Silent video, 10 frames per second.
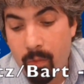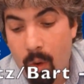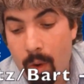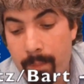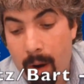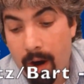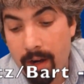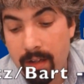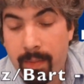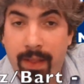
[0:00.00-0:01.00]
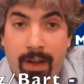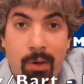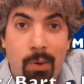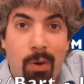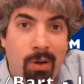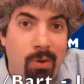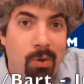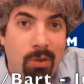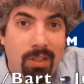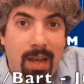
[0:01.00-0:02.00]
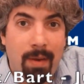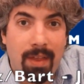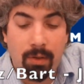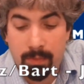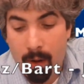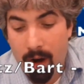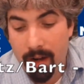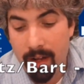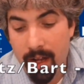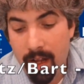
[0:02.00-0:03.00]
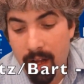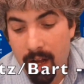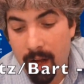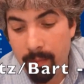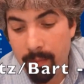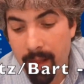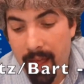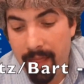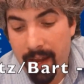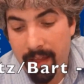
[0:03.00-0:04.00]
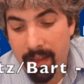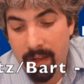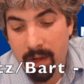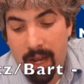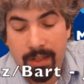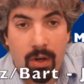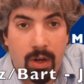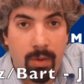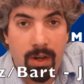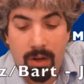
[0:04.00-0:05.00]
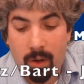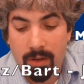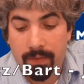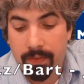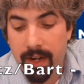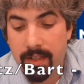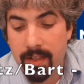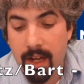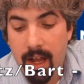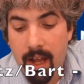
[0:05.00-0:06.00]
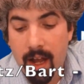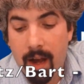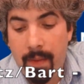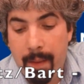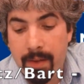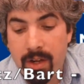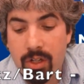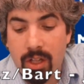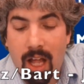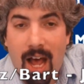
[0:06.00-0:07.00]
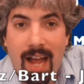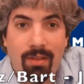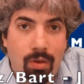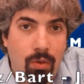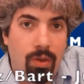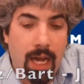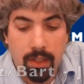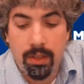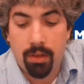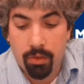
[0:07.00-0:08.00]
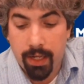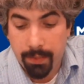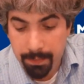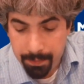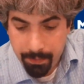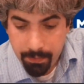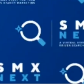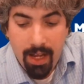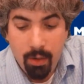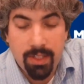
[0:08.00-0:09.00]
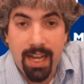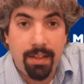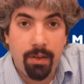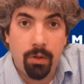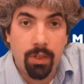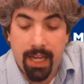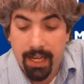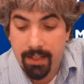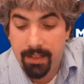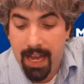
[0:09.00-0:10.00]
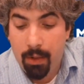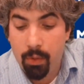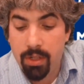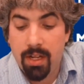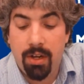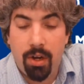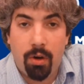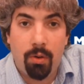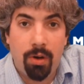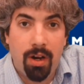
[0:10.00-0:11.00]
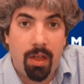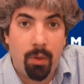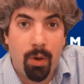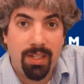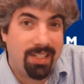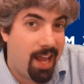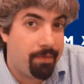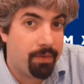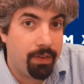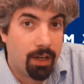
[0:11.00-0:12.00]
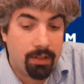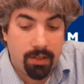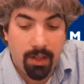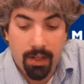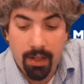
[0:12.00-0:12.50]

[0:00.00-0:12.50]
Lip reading: or Bart, depending on who, or Google's name, I think was Bart. And then I think the SEO community called it Fritz, happened in July 2003. It was the end of the Google dances. That was known, in other words, as Everflux.